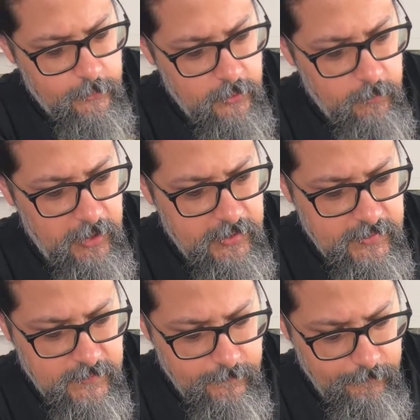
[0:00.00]
the
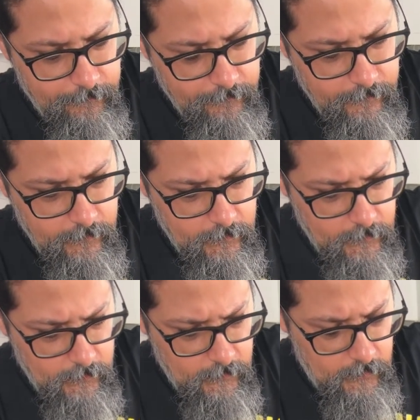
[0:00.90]
mix.
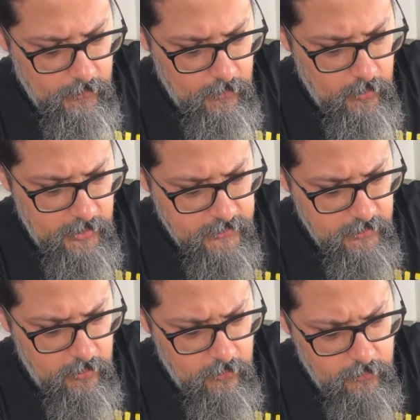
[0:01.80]
Okay,
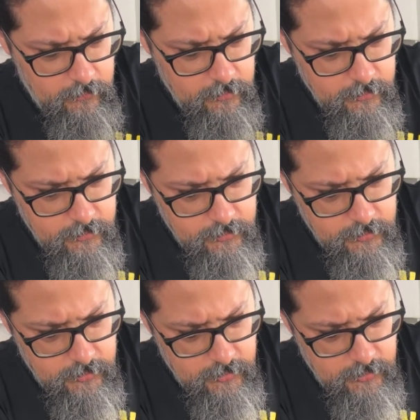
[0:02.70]
so
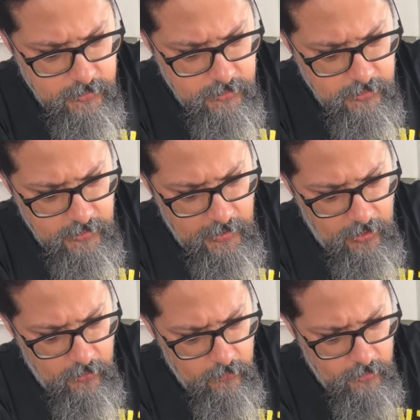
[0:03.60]

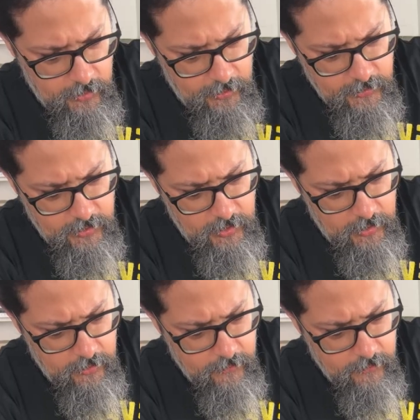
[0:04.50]
now I think